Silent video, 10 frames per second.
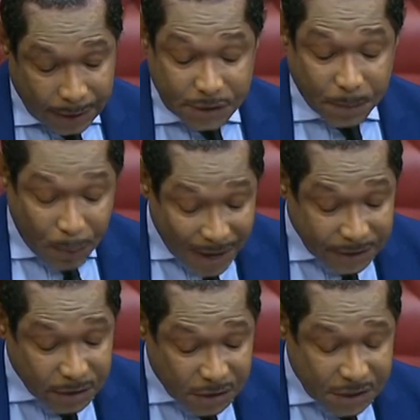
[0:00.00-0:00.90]
It is a
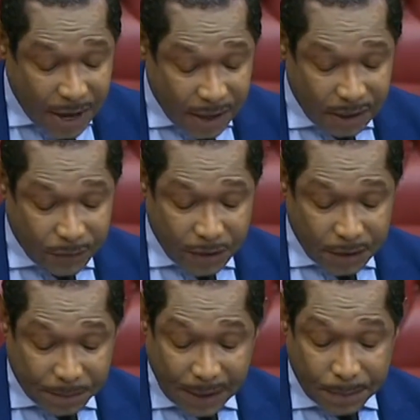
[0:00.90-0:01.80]
practical sign of
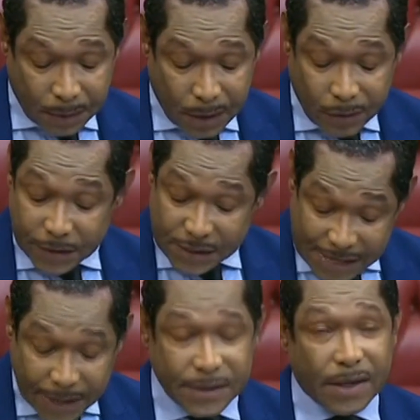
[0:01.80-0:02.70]
whether people are at the
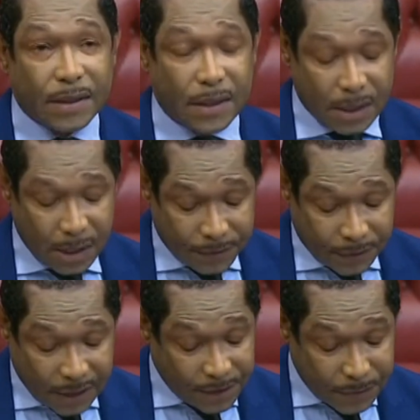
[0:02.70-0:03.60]
centre of
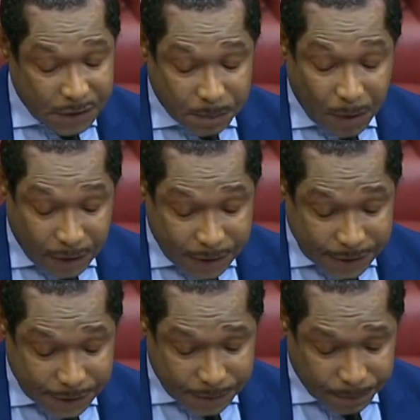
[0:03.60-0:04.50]
a government's
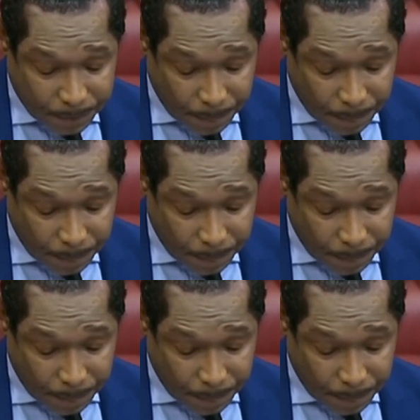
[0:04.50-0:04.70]
policies.